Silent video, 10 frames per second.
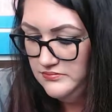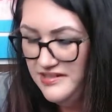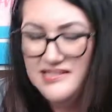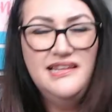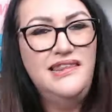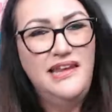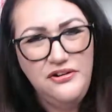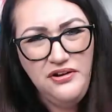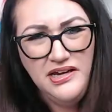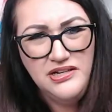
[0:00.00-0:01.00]
The
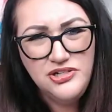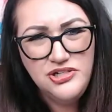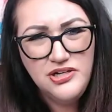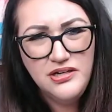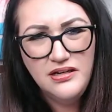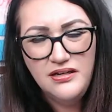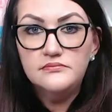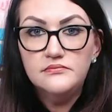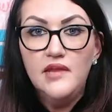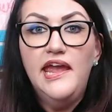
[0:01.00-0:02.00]
licorice?
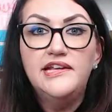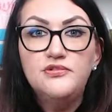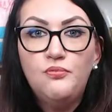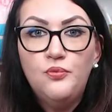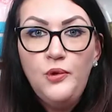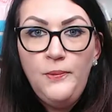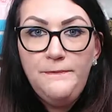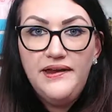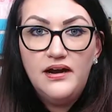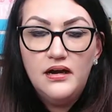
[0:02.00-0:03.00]
It's root
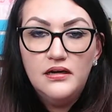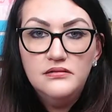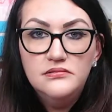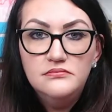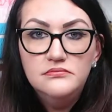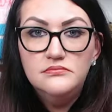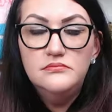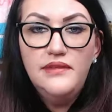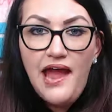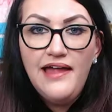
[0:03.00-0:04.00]
beer.
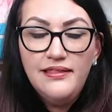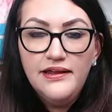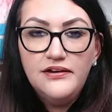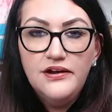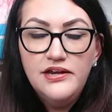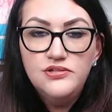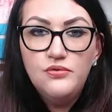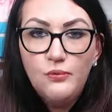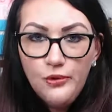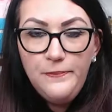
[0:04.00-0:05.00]
Not licorice,
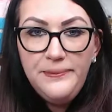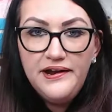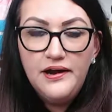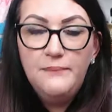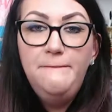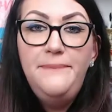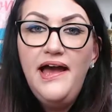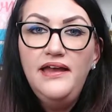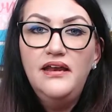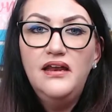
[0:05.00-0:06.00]
root beer.
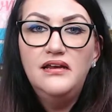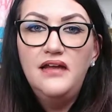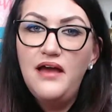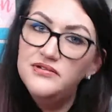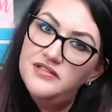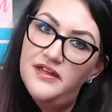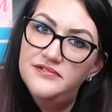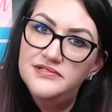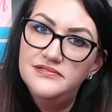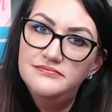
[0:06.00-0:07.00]
But I was close.